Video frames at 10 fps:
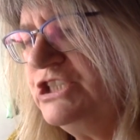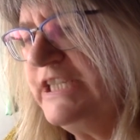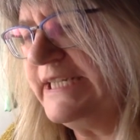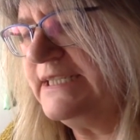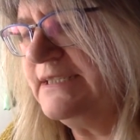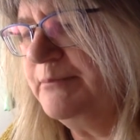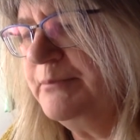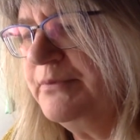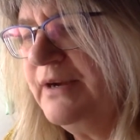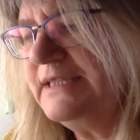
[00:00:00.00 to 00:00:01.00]
cheeks and
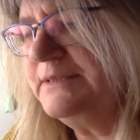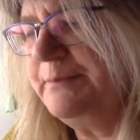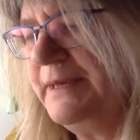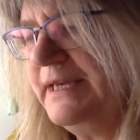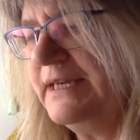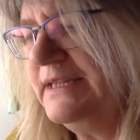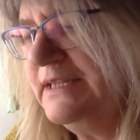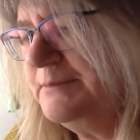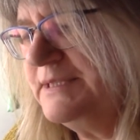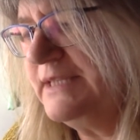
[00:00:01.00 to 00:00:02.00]
bright pink
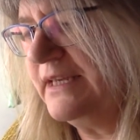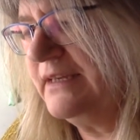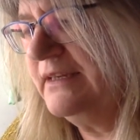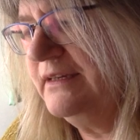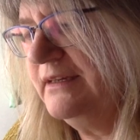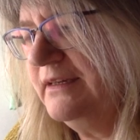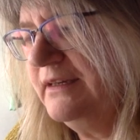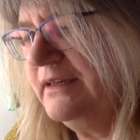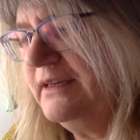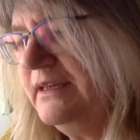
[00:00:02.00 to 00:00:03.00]
lipstick,
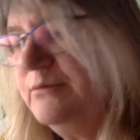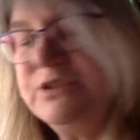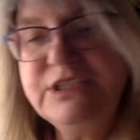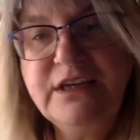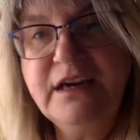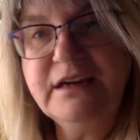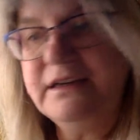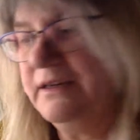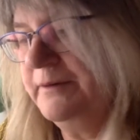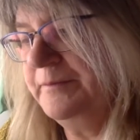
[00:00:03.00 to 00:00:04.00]
it was
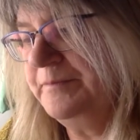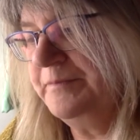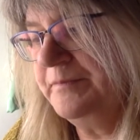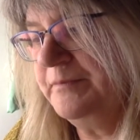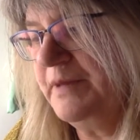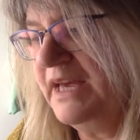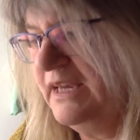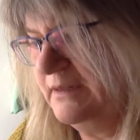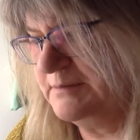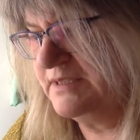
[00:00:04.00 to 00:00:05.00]
young,
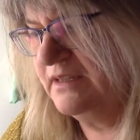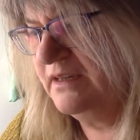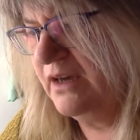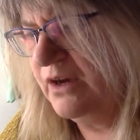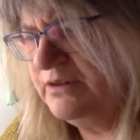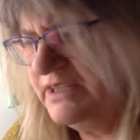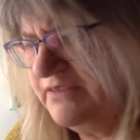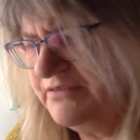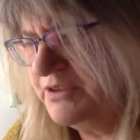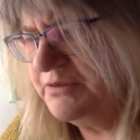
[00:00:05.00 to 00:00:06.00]
perhaps only a
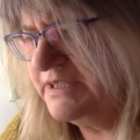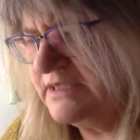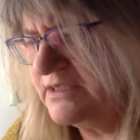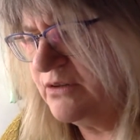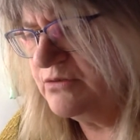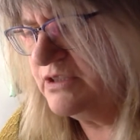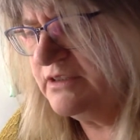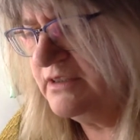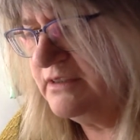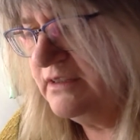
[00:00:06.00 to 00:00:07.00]
few years older
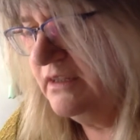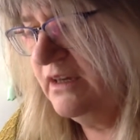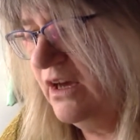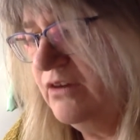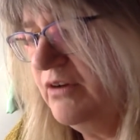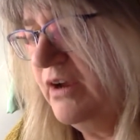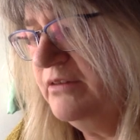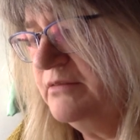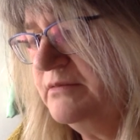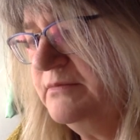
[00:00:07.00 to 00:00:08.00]
than her
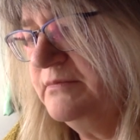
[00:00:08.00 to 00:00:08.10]
own.